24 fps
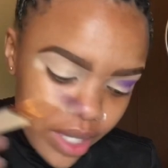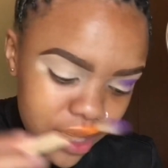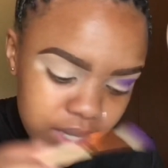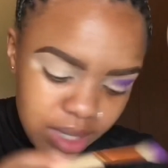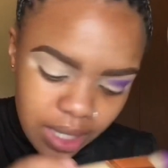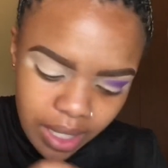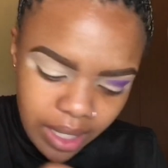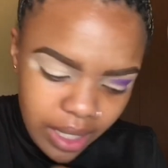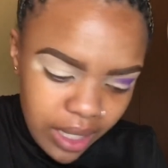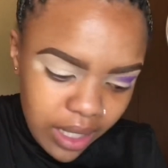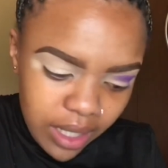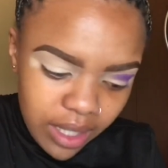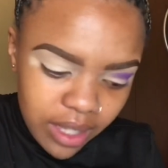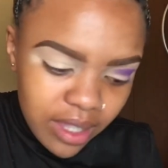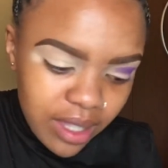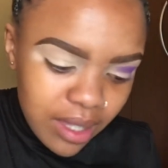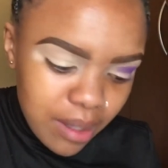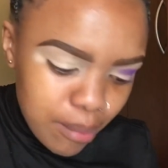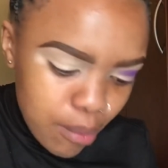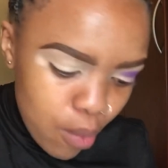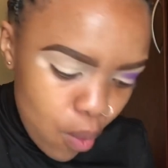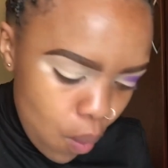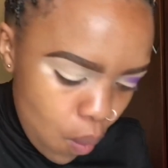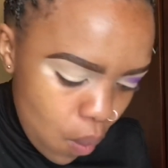say anything
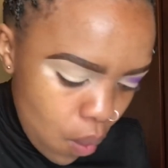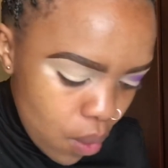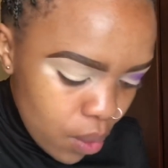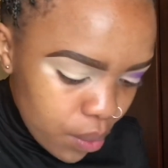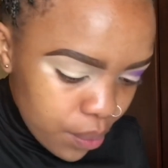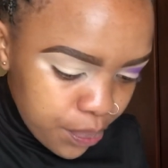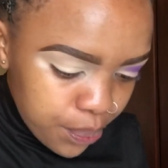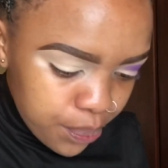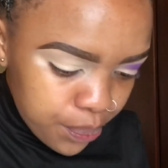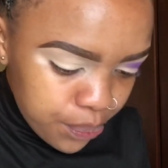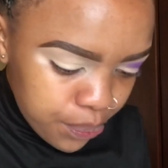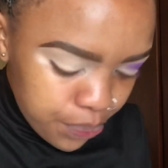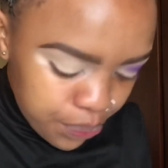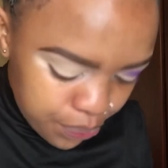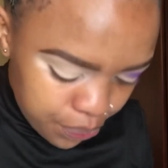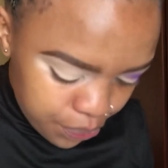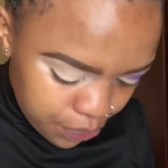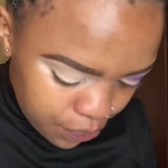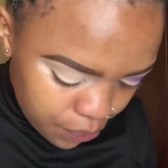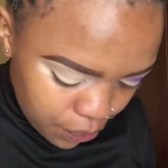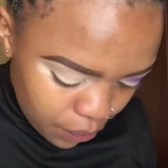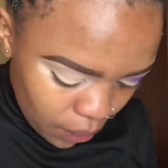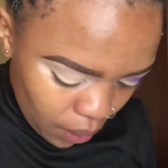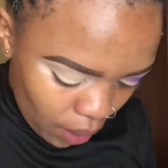more.
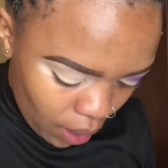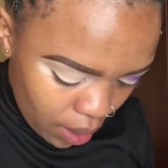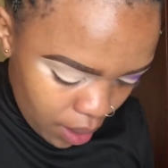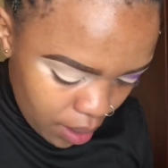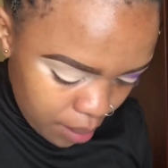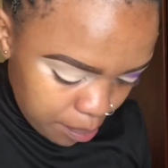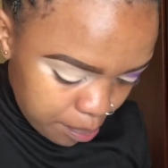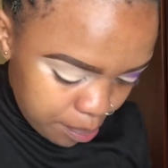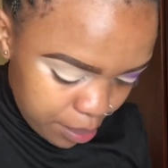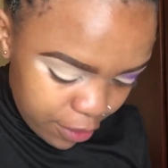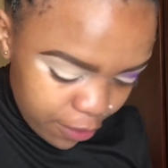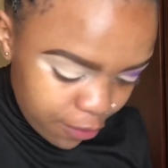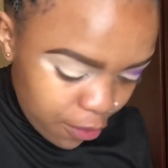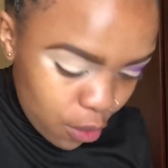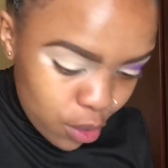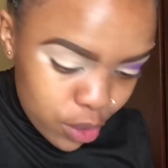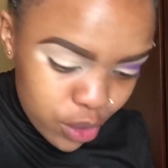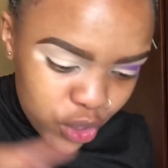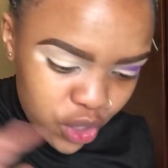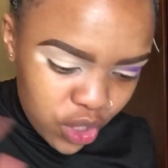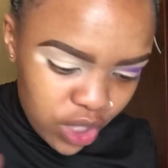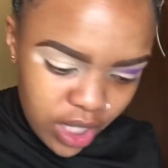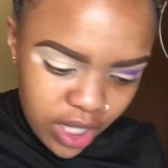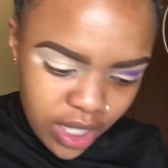Before
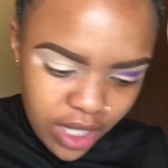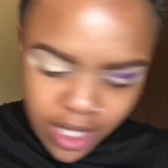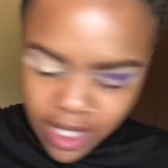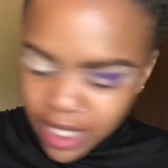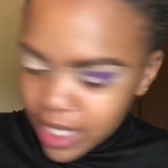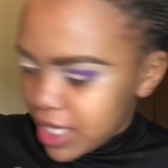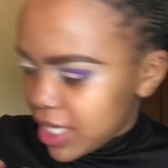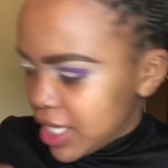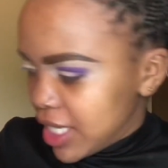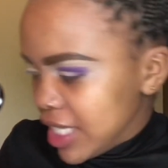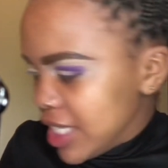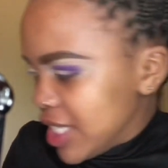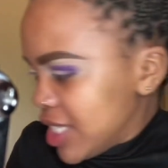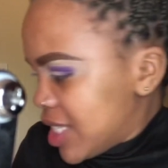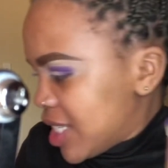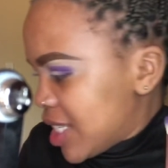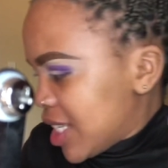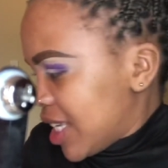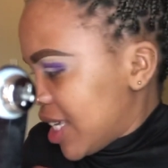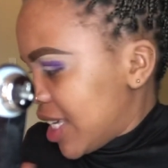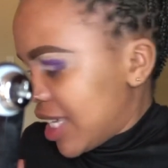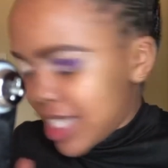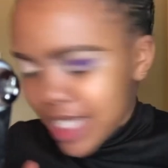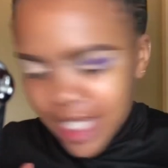nje
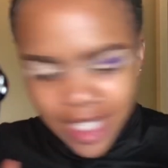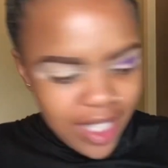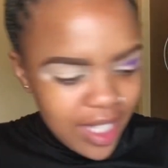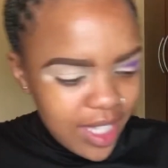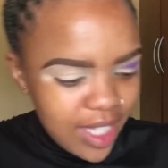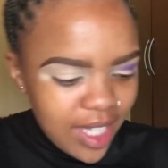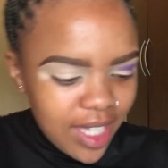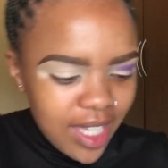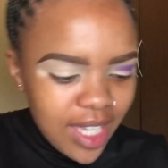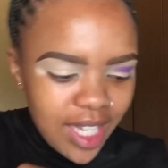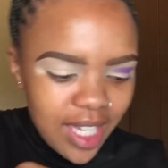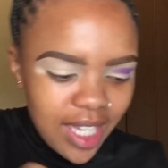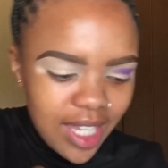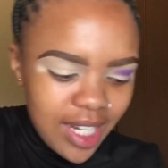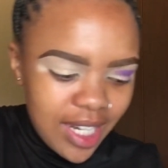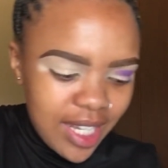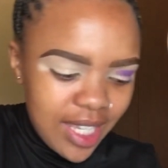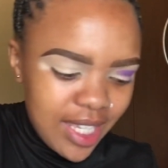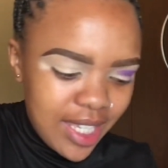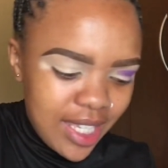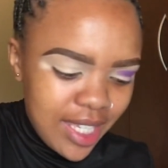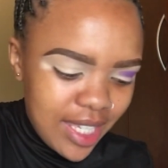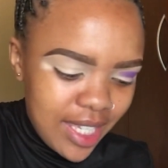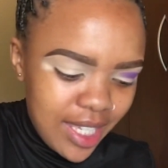ngize
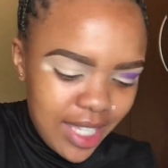ngingene